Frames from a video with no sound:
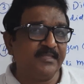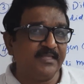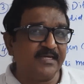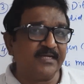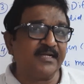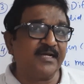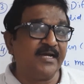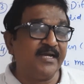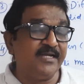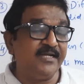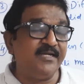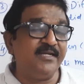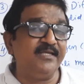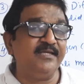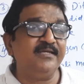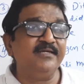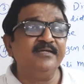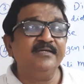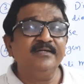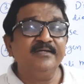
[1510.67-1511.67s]
They are
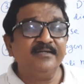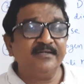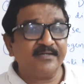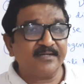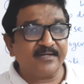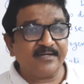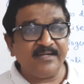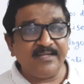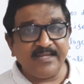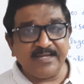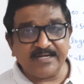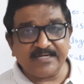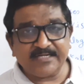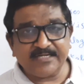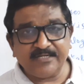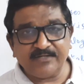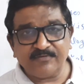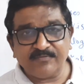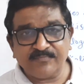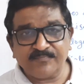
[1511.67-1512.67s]
highly
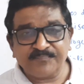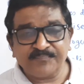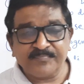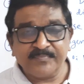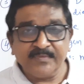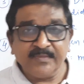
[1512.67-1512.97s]
reactive.